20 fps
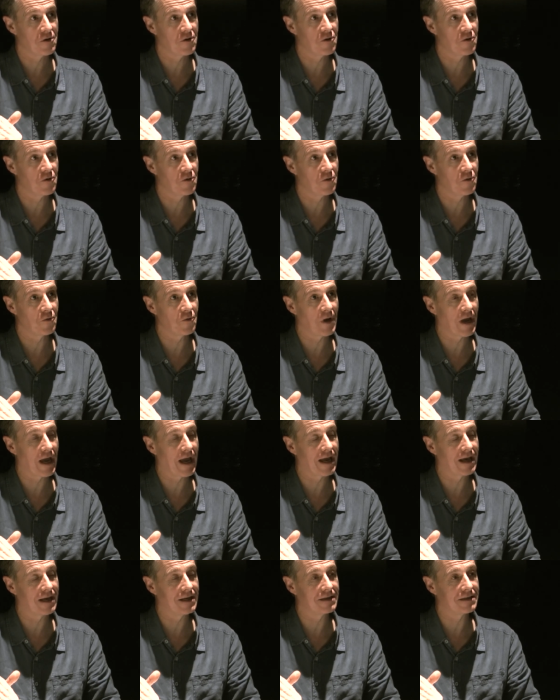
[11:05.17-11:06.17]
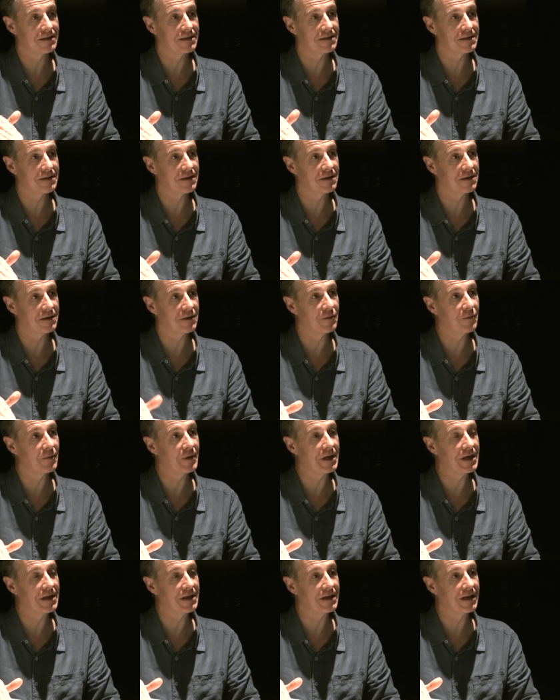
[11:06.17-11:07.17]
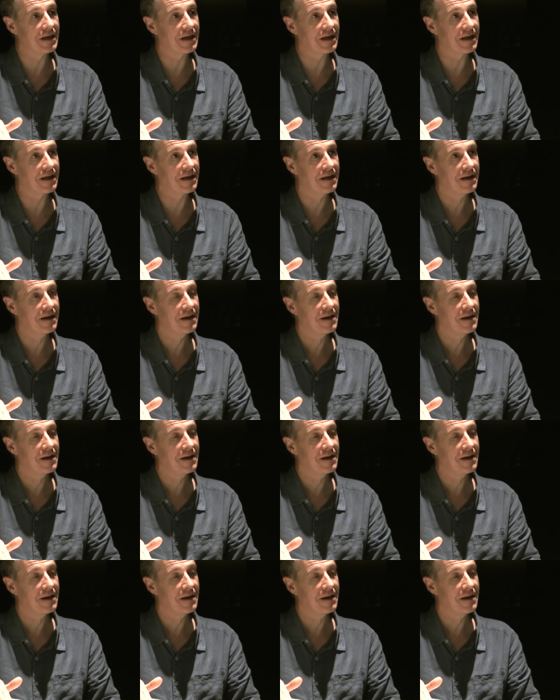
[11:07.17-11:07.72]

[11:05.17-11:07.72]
who has started reading